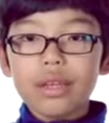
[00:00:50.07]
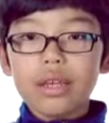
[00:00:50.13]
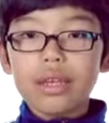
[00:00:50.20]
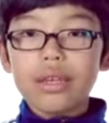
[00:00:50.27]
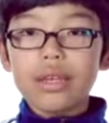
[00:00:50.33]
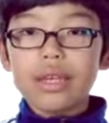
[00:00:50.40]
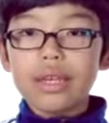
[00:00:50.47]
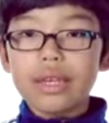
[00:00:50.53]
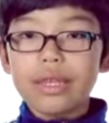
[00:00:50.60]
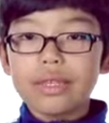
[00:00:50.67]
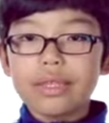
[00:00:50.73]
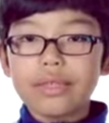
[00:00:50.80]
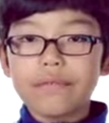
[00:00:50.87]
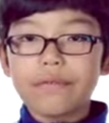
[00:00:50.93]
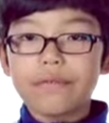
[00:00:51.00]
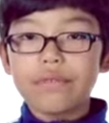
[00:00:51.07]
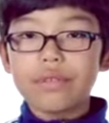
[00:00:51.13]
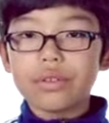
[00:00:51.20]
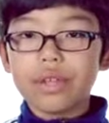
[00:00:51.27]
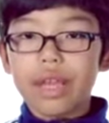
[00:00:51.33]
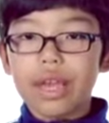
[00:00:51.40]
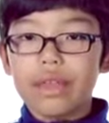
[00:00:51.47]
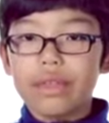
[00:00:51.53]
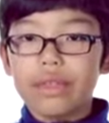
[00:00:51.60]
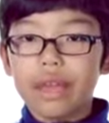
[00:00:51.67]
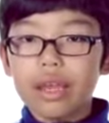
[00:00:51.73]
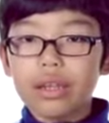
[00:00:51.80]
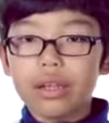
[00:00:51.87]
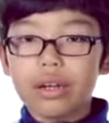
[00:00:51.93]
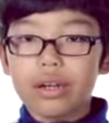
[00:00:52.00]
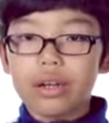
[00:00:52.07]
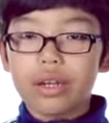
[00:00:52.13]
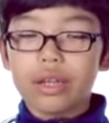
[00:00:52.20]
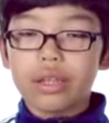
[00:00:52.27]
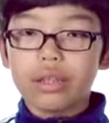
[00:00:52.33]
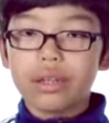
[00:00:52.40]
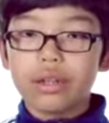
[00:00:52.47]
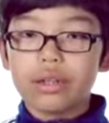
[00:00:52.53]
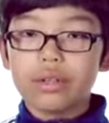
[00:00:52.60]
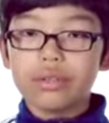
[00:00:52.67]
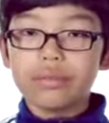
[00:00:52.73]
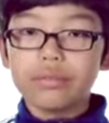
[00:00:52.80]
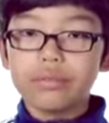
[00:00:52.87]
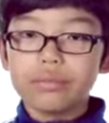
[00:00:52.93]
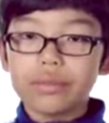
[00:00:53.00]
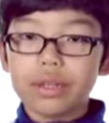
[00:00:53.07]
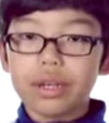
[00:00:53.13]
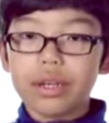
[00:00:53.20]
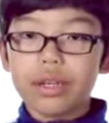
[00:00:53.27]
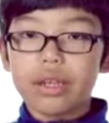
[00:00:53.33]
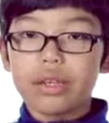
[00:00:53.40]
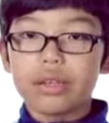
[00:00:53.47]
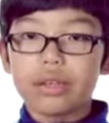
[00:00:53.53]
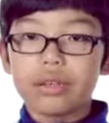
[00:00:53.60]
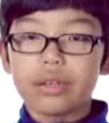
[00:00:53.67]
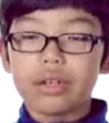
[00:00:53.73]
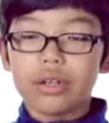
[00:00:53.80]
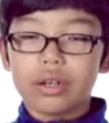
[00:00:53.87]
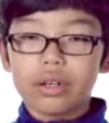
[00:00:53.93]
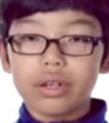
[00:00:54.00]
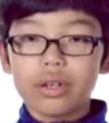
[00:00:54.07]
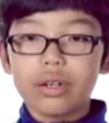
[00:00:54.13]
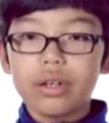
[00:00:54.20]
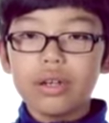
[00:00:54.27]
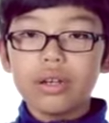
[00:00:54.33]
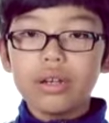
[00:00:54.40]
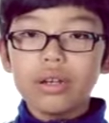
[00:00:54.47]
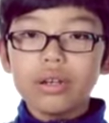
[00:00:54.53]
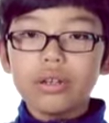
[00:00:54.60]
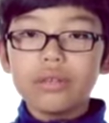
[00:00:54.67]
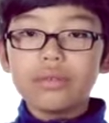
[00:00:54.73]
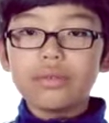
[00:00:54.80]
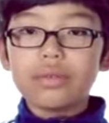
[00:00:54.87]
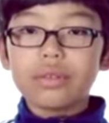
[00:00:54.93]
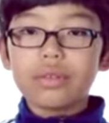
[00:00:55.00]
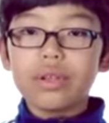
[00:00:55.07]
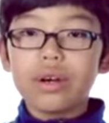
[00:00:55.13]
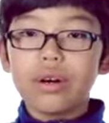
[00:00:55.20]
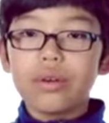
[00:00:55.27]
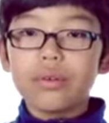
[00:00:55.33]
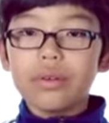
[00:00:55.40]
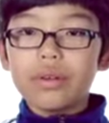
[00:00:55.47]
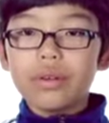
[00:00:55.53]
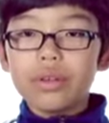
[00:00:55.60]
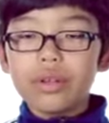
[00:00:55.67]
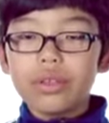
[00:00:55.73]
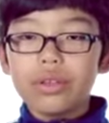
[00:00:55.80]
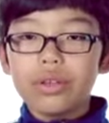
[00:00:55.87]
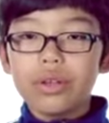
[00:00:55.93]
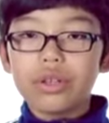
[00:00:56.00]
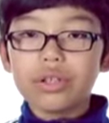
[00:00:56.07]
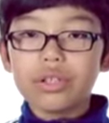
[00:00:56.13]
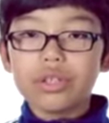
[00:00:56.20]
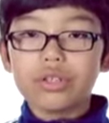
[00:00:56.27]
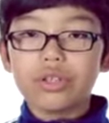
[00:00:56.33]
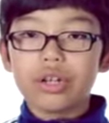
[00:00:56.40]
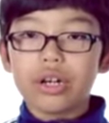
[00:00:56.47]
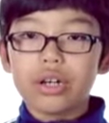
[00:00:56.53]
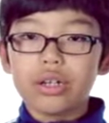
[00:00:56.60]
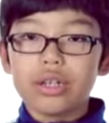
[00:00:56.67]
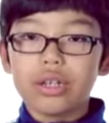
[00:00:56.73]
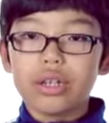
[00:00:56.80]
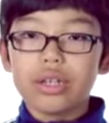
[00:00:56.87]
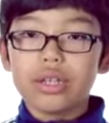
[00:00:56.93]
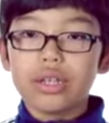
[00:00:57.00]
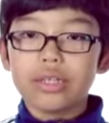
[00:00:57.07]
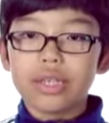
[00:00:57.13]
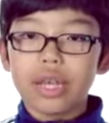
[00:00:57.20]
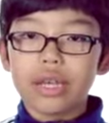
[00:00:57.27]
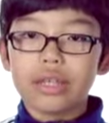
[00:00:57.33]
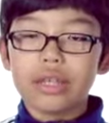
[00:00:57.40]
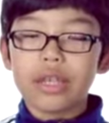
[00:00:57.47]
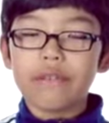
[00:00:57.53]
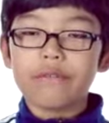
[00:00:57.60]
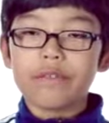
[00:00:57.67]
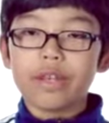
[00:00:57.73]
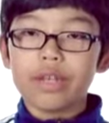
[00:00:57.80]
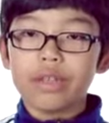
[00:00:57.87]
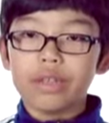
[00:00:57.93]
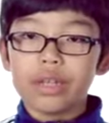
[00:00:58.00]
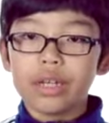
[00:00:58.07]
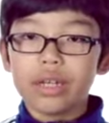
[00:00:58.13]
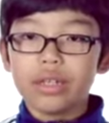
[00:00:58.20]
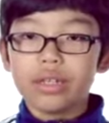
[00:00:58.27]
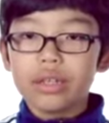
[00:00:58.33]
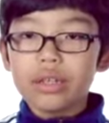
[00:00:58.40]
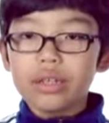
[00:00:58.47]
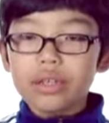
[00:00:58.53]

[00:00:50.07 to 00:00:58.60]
It eats fruit and nectar in the in the dark. The nurse shark is active at night.